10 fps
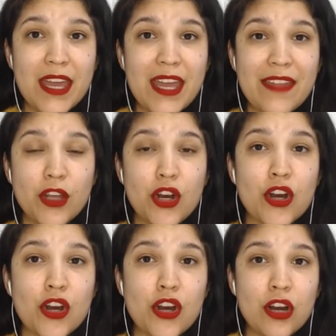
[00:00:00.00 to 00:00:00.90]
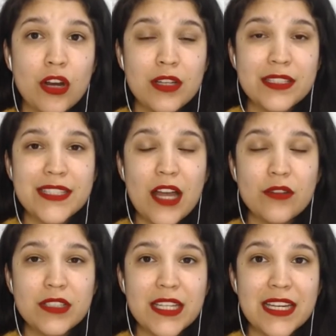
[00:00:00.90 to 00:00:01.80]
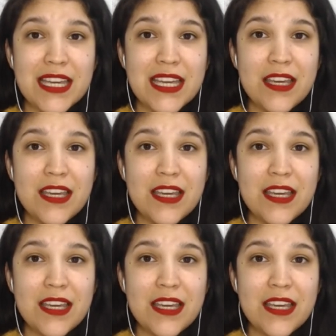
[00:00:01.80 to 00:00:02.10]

and the sound in E.